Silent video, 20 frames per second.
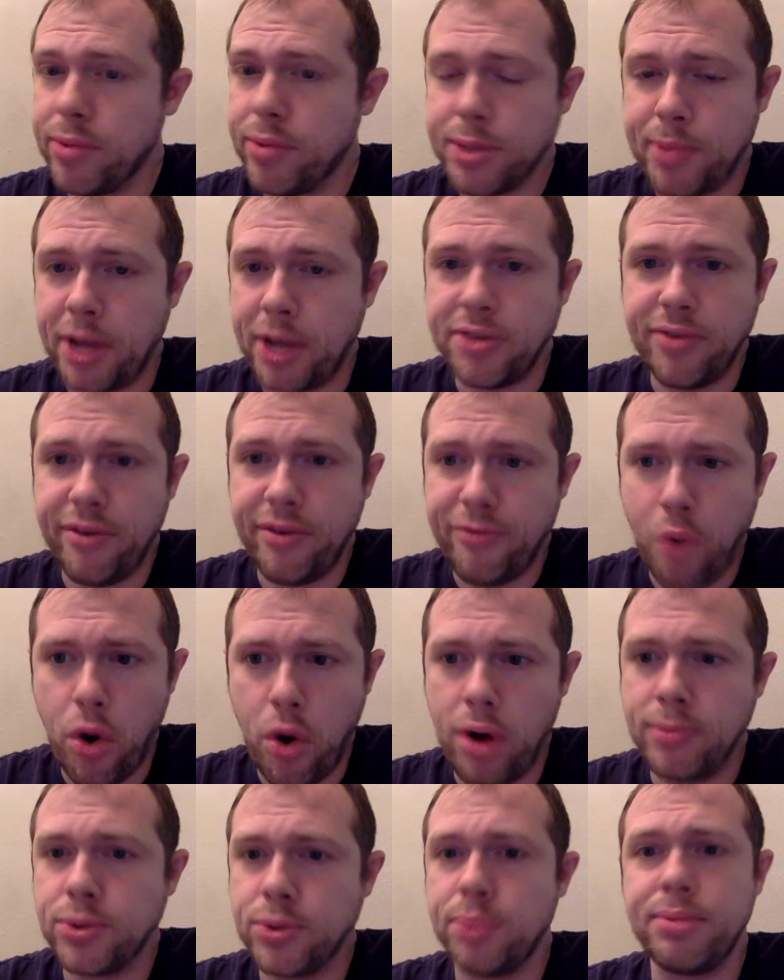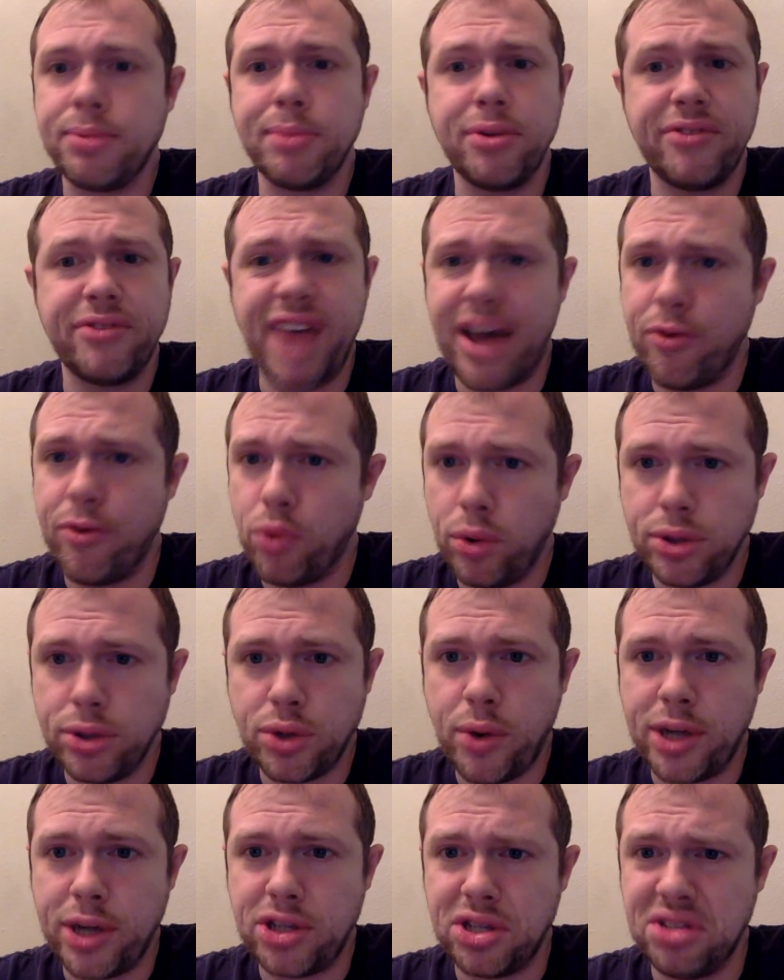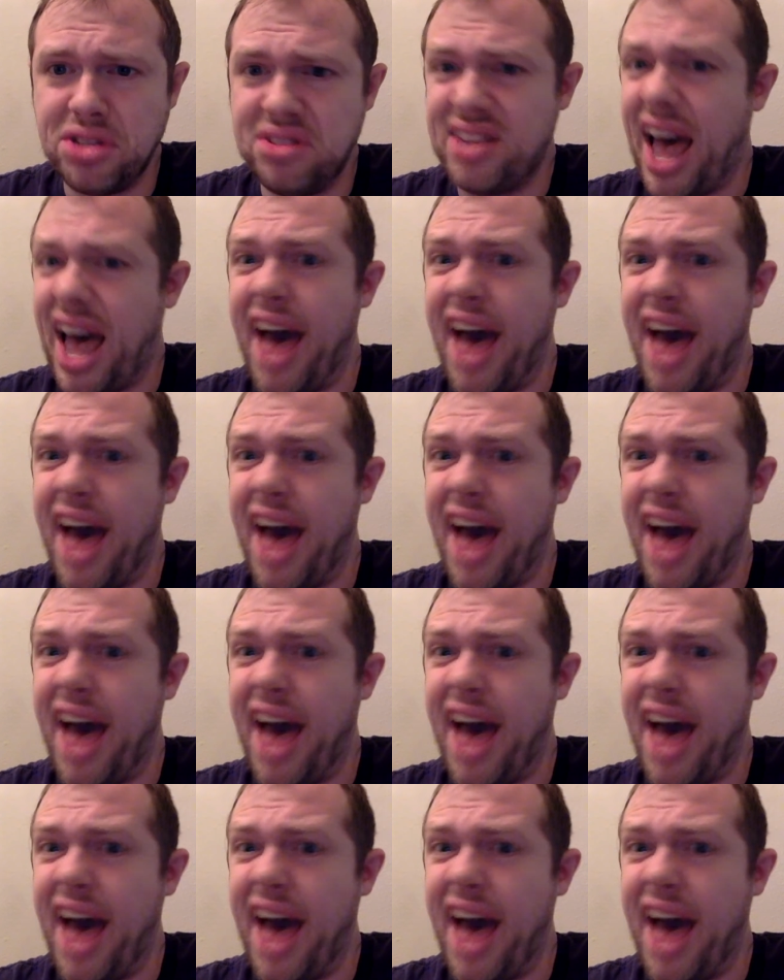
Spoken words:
responsive on forums when people have had rules questions.